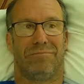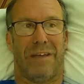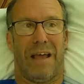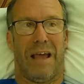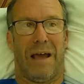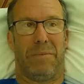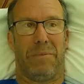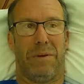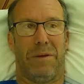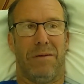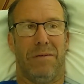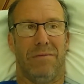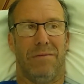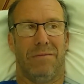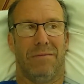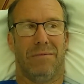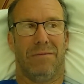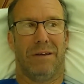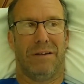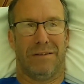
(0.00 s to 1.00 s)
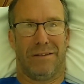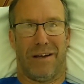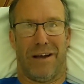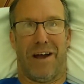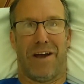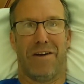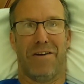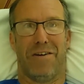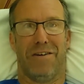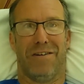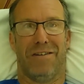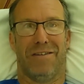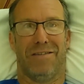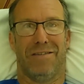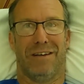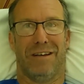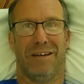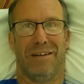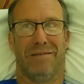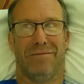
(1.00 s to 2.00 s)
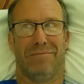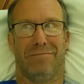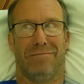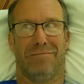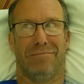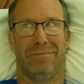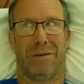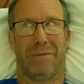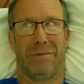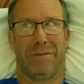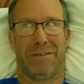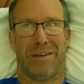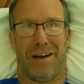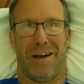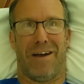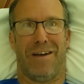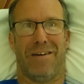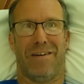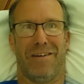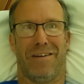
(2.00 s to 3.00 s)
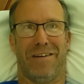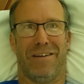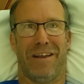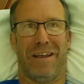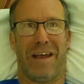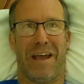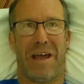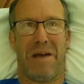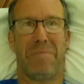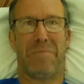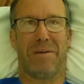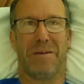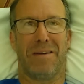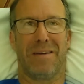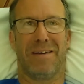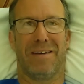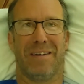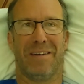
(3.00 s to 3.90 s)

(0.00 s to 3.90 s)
Happy and tired, and maybe tired and happy.